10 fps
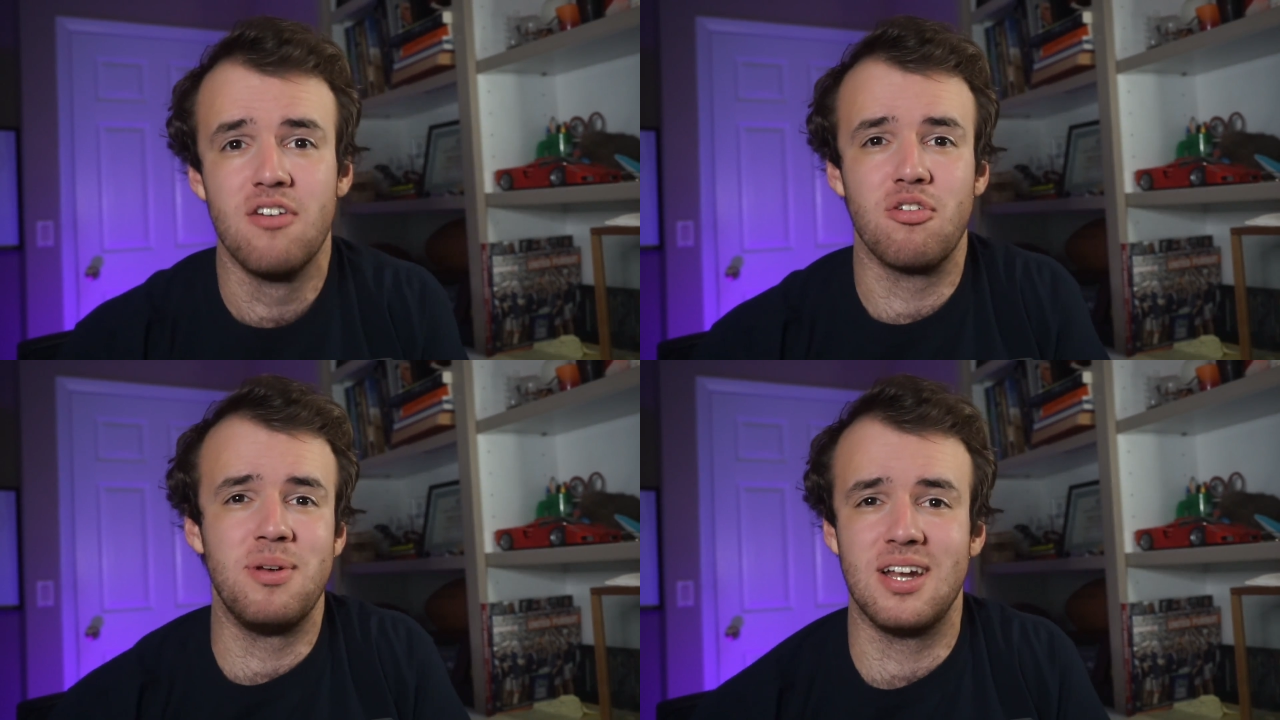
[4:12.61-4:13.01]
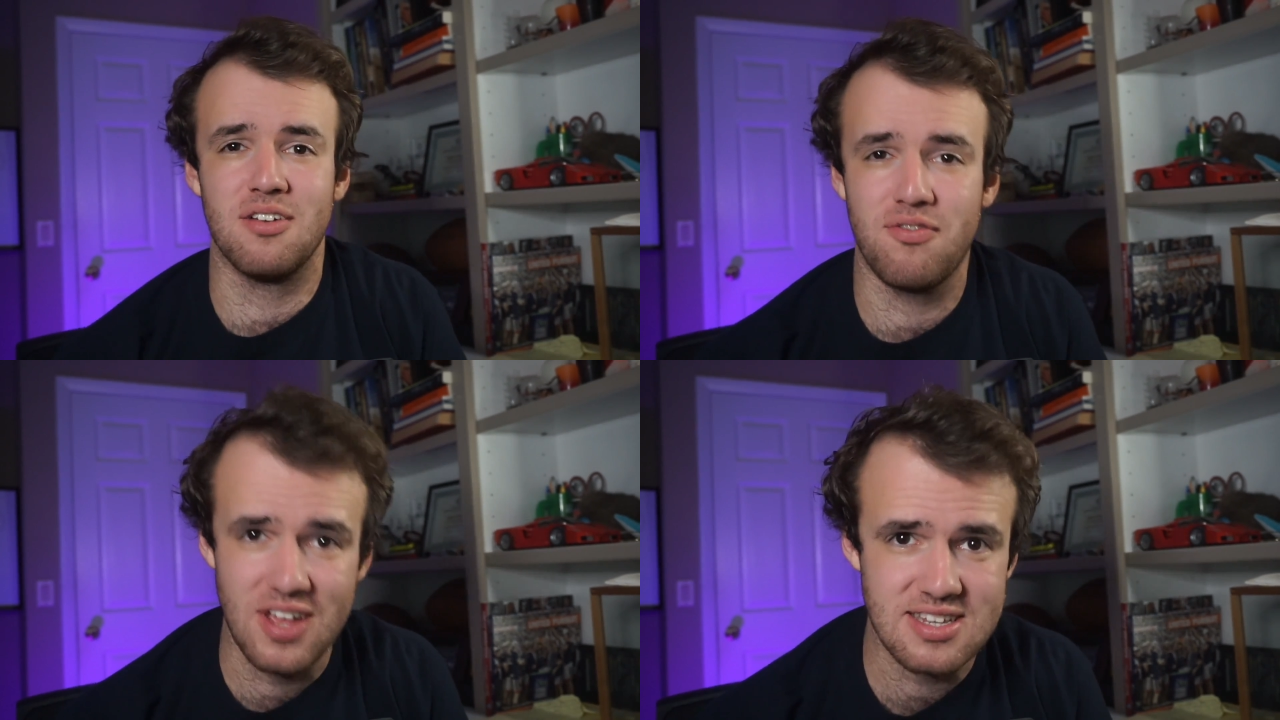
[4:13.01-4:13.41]
for being
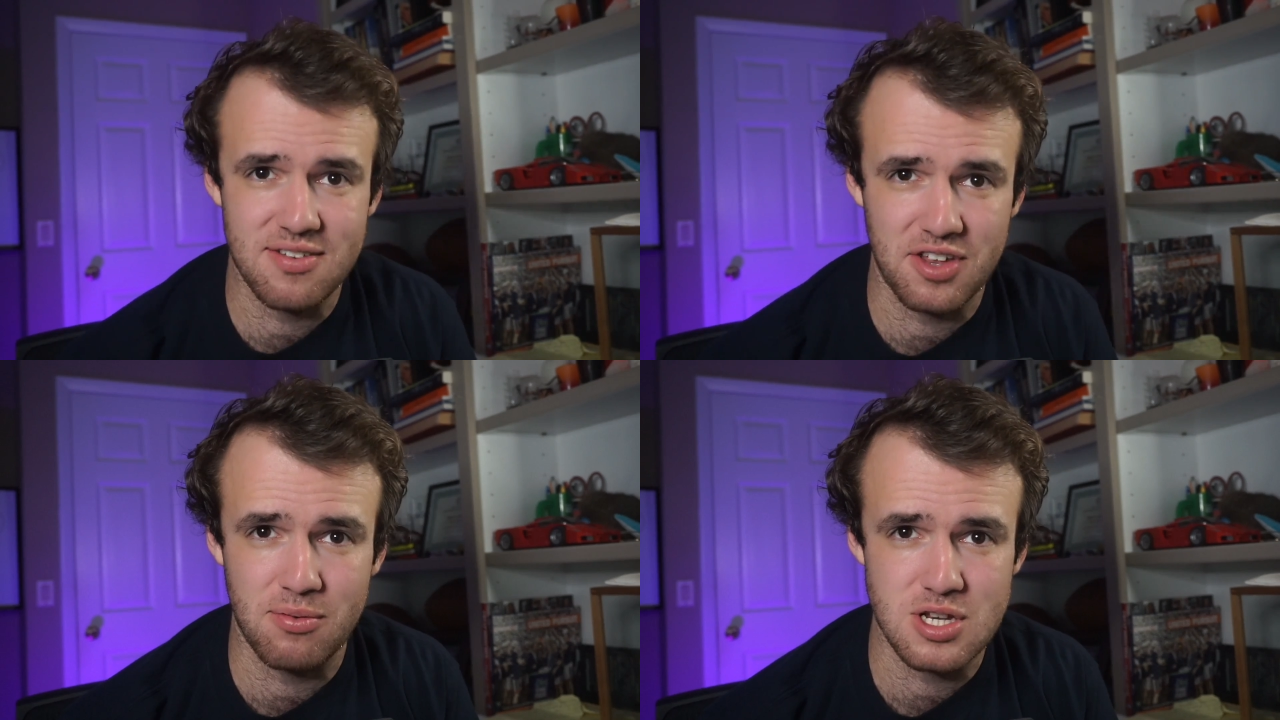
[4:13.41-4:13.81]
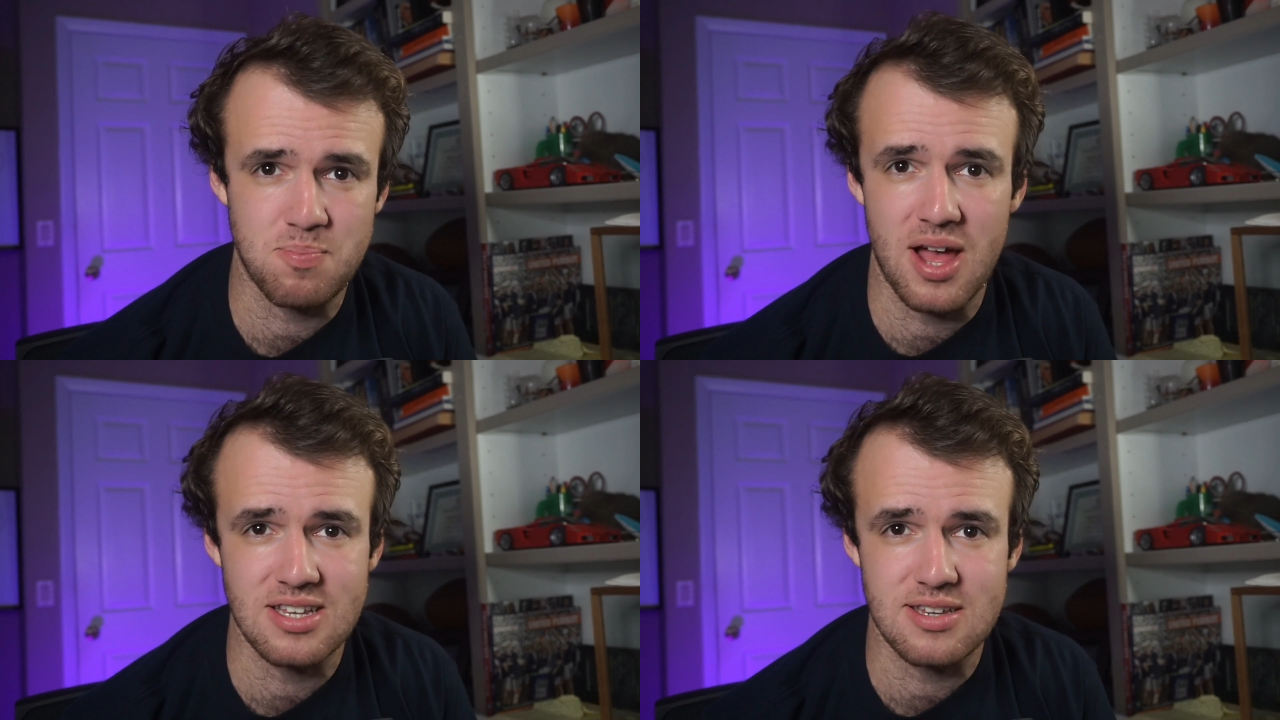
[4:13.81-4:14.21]
defensively
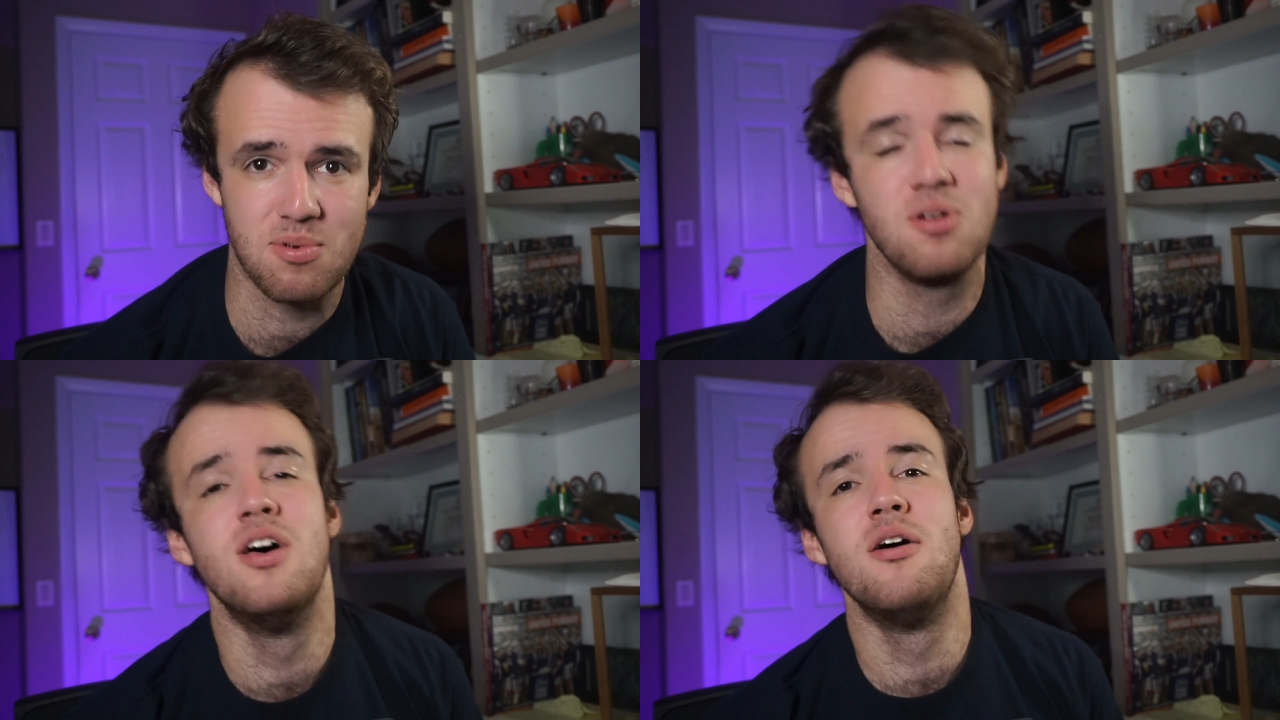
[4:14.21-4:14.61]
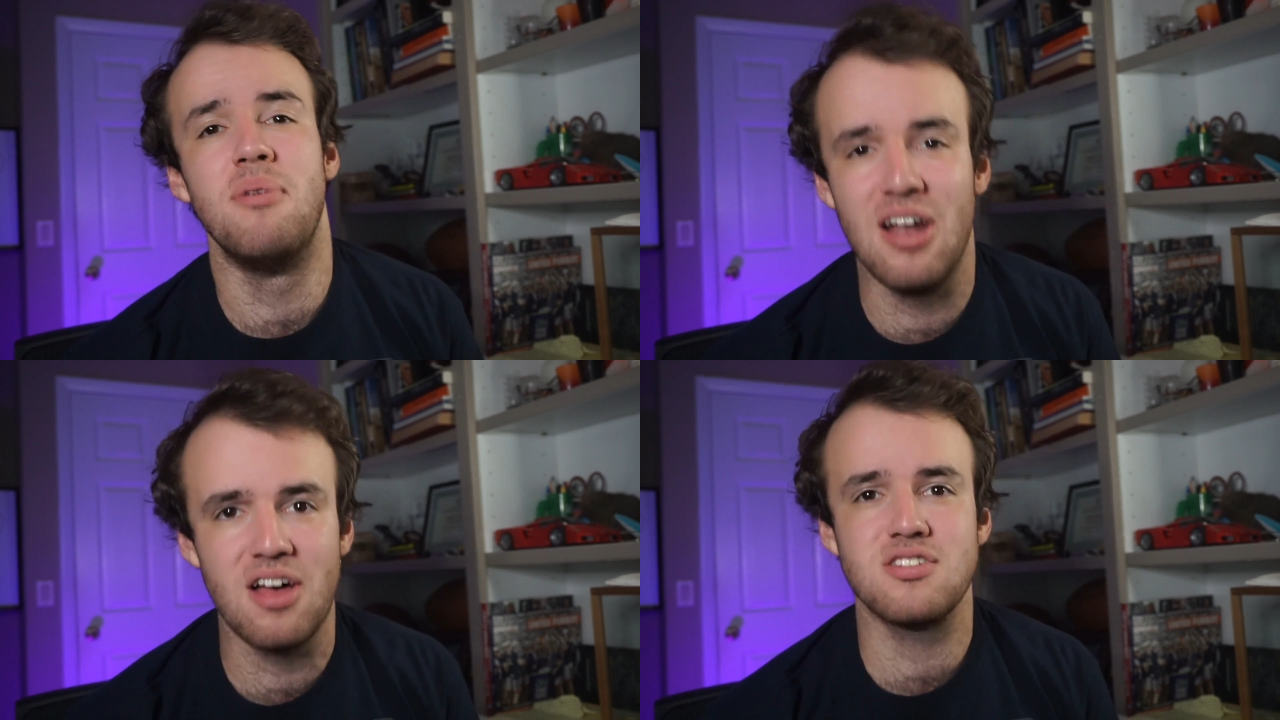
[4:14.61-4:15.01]
responsible, but
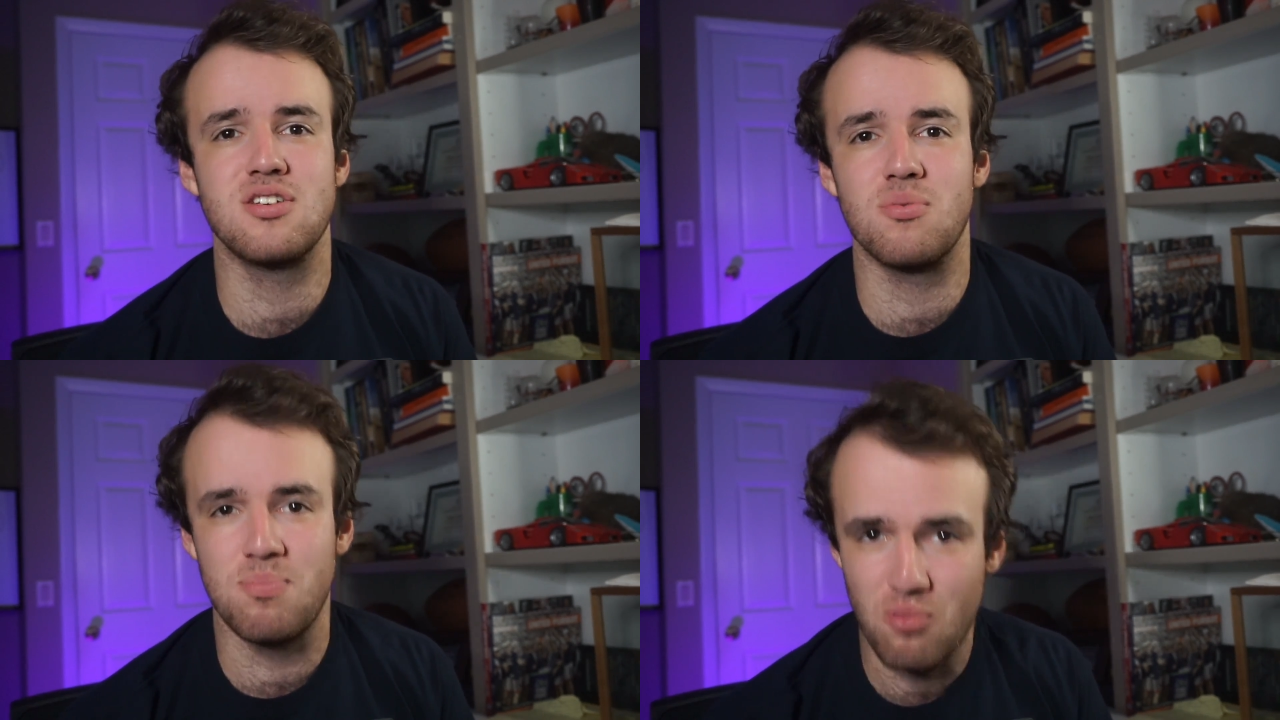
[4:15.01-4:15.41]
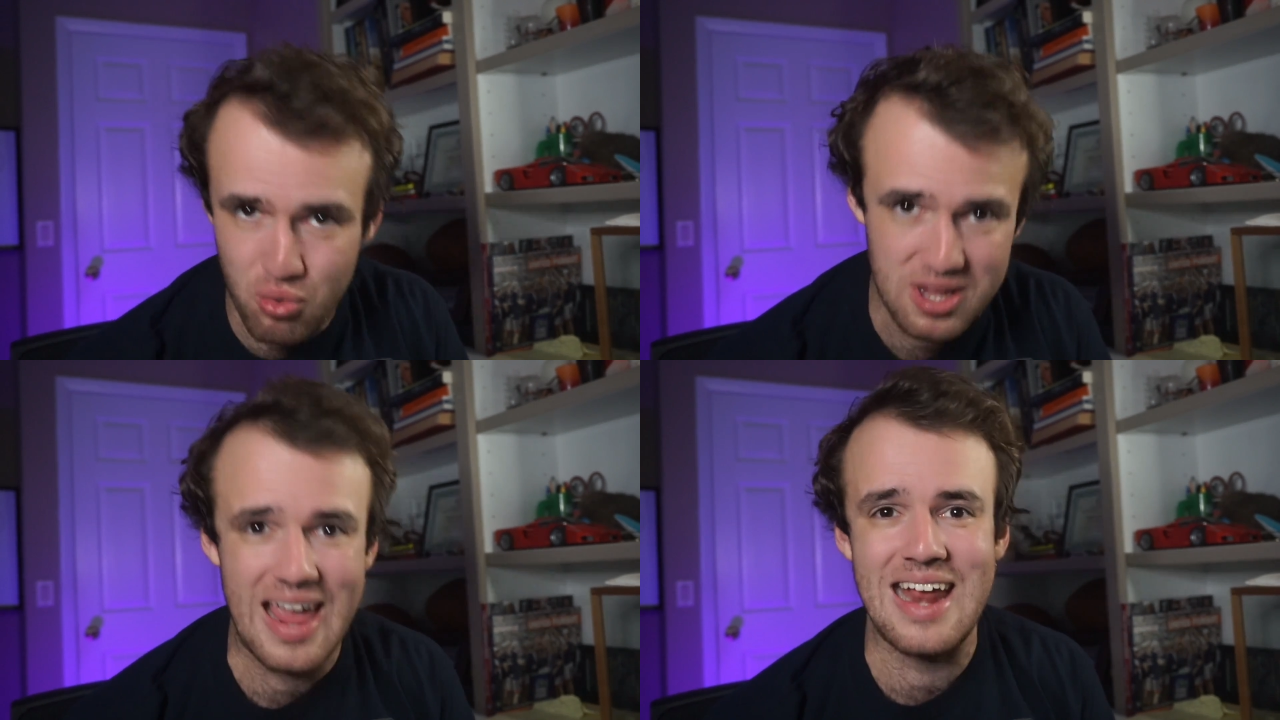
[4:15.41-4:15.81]
also
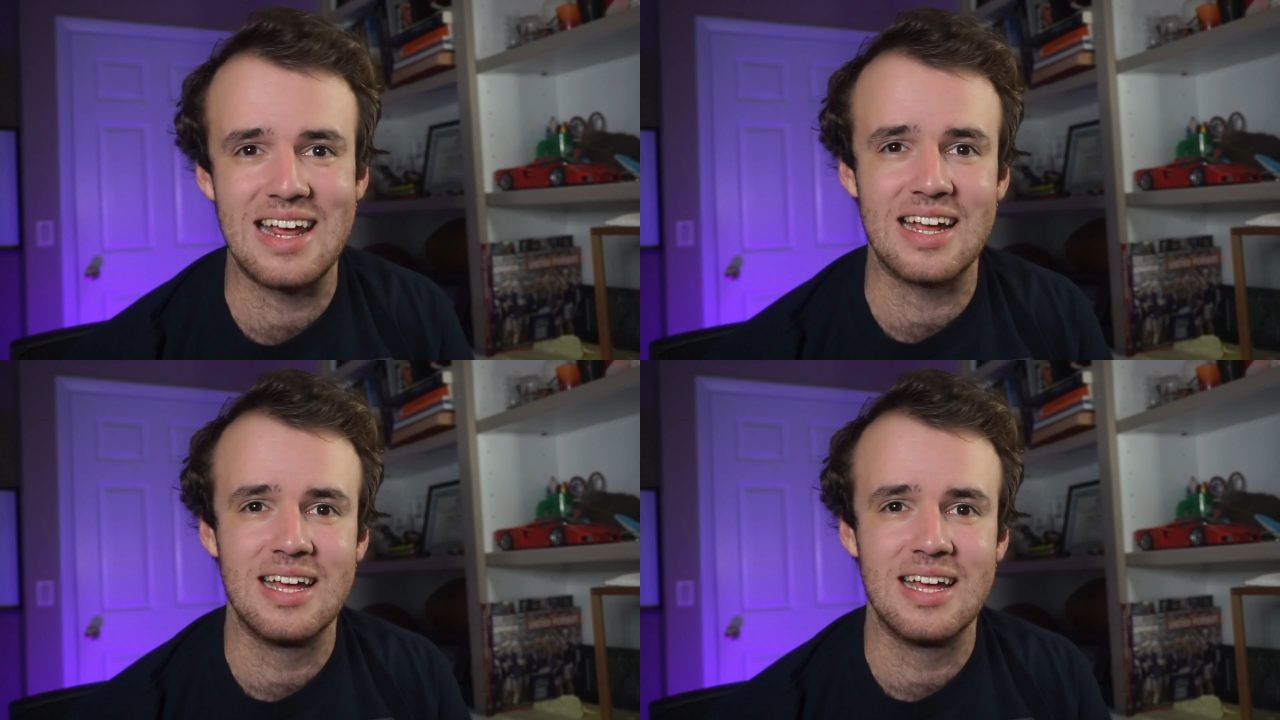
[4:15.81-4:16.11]
creating